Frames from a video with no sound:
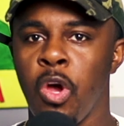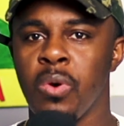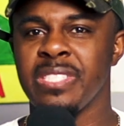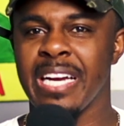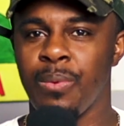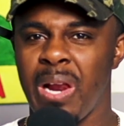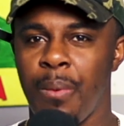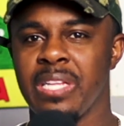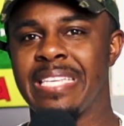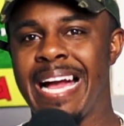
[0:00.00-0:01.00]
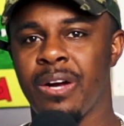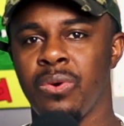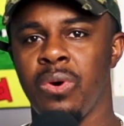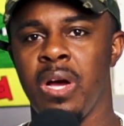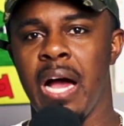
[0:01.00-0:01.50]
know exactly what I want to
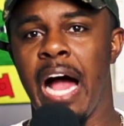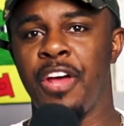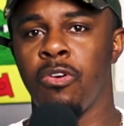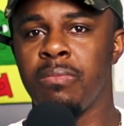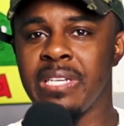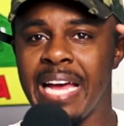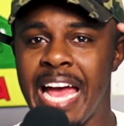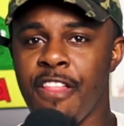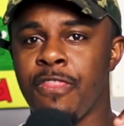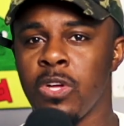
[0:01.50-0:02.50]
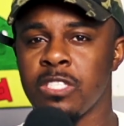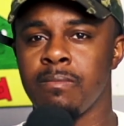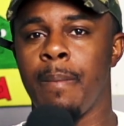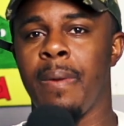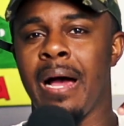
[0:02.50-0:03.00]
tackle. I normally didn't have thoughts in
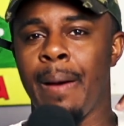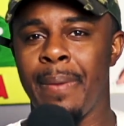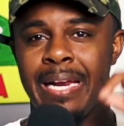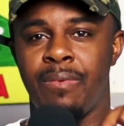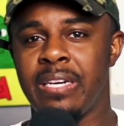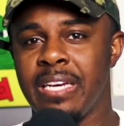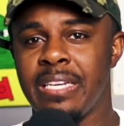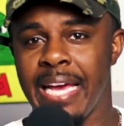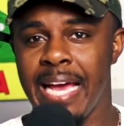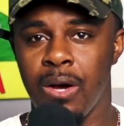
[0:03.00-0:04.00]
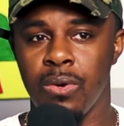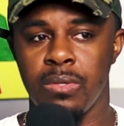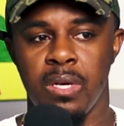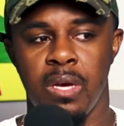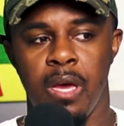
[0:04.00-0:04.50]
my mind. I might not write nothing
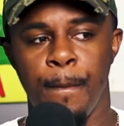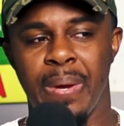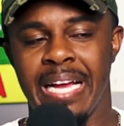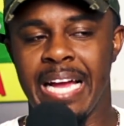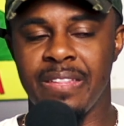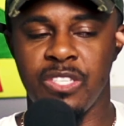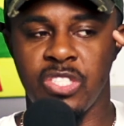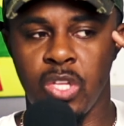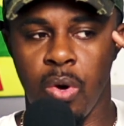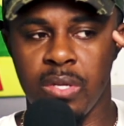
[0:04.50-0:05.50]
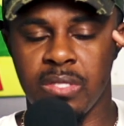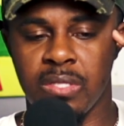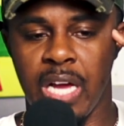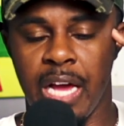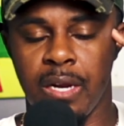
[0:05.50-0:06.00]
down, but I got these thoughts
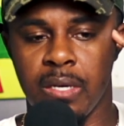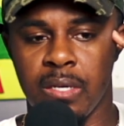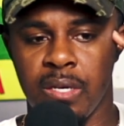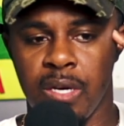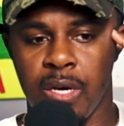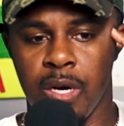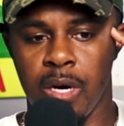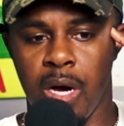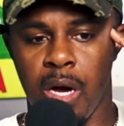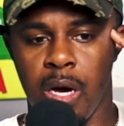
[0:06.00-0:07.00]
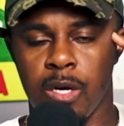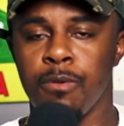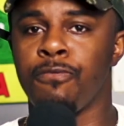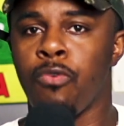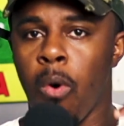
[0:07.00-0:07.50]
kind of uh,
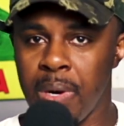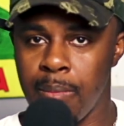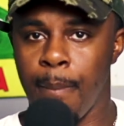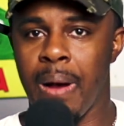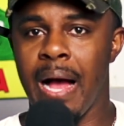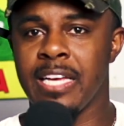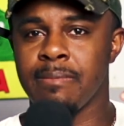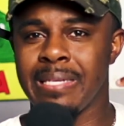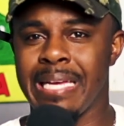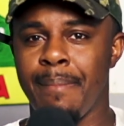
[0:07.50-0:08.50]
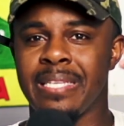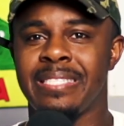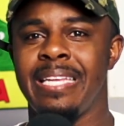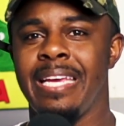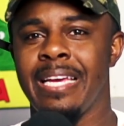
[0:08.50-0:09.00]
conforming in my mind. By the time I
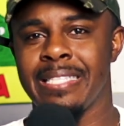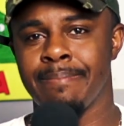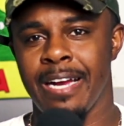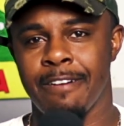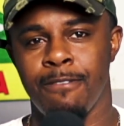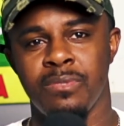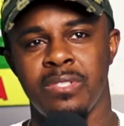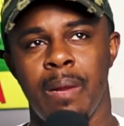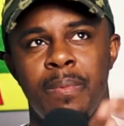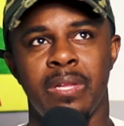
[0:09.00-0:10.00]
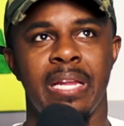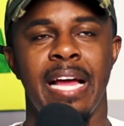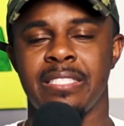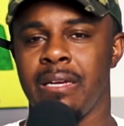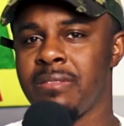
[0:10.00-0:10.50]
sit here and get the microphone set up and the
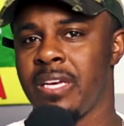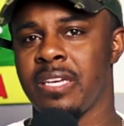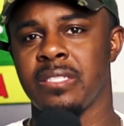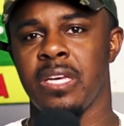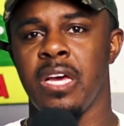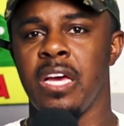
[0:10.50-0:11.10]
lights and everything, and